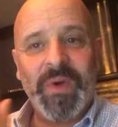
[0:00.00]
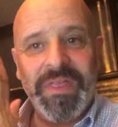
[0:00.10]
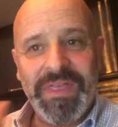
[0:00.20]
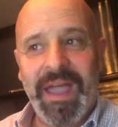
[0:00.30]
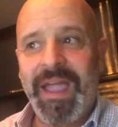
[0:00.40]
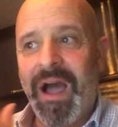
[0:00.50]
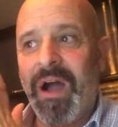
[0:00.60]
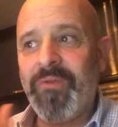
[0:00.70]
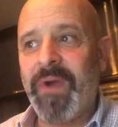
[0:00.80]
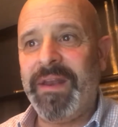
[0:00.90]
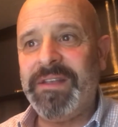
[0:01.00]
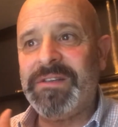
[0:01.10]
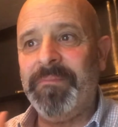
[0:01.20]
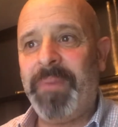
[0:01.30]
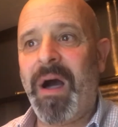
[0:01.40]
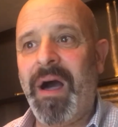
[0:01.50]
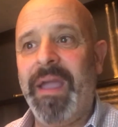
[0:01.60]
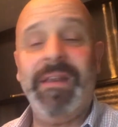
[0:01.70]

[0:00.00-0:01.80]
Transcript: when they are ready to buy